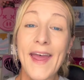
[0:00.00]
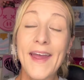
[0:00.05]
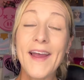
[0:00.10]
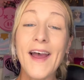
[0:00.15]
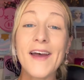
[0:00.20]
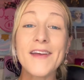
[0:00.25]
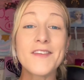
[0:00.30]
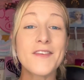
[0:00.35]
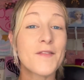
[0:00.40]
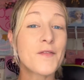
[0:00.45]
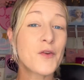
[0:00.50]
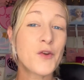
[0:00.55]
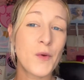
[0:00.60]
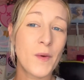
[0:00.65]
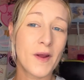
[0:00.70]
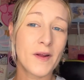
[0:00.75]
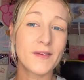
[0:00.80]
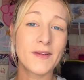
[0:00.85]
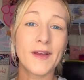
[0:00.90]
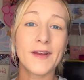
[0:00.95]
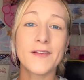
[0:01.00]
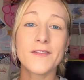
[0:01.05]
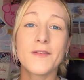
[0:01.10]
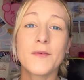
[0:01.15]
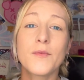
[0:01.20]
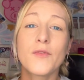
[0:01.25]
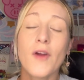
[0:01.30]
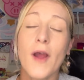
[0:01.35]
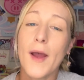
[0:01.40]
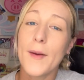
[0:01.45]
Hey guys, if you're new here, like and
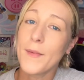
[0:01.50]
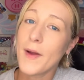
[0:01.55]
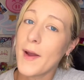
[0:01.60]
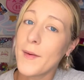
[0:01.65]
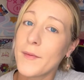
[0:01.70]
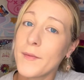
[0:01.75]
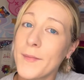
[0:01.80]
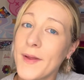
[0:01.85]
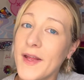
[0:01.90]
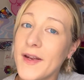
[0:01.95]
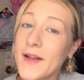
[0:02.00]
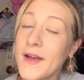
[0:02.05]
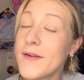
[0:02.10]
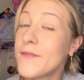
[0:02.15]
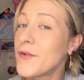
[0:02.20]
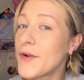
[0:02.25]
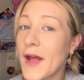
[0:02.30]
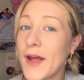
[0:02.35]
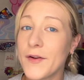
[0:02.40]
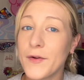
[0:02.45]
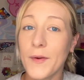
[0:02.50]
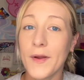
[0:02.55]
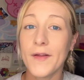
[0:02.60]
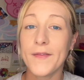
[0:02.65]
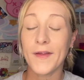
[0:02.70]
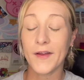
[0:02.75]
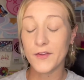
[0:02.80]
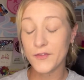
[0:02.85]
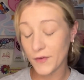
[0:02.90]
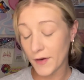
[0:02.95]
subscribe. I'm Amanda. If you're not new here,
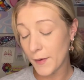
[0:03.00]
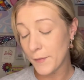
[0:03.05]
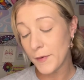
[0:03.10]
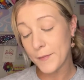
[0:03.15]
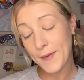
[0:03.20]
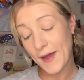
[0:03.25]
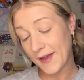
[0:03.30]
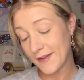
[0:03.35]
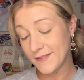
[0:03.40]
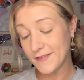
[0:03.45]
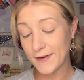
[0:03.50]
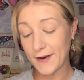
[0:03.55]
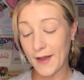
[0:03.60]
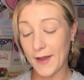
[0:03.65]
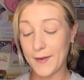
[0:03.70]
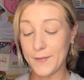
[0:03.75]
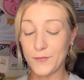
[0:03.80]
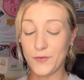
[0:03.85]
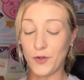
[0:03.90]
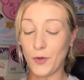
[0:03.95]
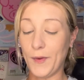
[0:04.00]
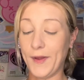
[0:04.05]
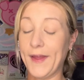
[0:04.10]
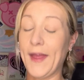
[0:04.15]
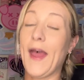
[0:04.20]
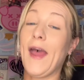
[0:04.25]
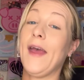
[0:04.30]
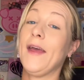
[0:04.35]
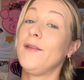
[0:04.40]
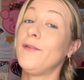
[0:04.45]
thanks for coming back. Today I'm
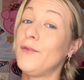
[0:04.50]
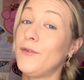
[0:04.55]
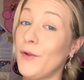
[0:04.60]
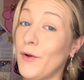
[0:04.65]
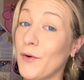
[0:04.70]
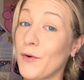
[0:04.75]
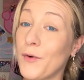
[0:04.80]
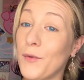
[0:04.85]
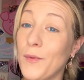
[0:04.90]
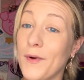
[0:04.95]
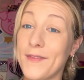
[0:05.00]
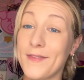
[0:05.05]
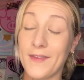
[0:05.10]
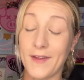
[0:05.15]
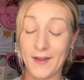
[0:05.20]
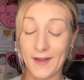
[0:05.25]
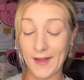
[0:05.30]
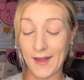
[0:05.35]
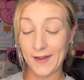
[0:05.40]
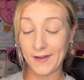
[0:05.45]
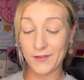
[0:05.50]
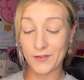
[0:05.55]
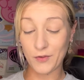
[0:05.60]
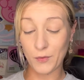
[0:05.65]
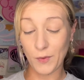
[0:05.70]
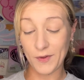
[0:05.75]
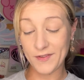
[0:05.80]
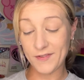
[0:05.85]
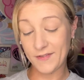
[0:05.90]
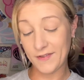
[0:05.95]
doing a look with the
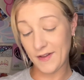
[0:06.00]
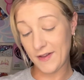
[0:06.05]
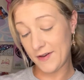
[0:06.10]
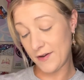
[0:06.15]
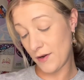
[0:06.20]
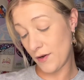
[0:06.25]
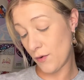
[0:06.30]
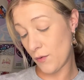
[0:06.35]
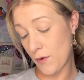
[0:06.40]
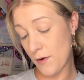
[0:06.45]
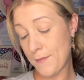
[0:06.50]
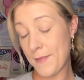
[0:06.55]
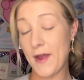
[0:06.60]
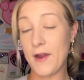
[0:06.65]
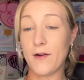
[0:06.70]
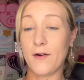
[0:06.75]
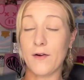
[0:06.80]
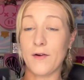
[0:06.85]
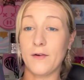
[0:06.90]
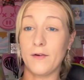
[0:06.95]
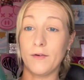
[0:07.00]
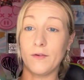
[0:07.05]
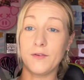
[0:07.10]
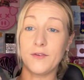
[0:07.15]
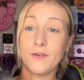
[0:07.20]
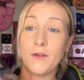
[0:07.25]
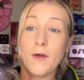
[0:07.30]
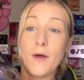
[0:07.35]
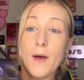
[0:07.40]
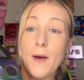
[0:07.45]
Exquisite Gourmet
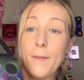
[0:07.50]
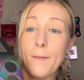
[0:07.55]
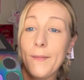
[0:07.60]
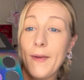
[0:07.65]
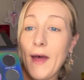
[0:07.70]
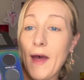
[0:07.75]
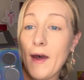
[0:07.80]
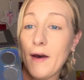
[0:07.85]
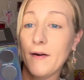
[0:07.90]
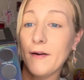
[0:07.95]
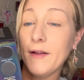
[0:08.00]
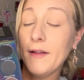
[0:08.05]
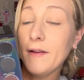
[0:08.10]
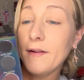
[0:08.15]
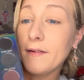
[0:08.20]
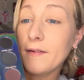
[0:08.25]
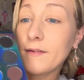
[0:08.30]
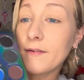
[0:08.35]
Girls Palette.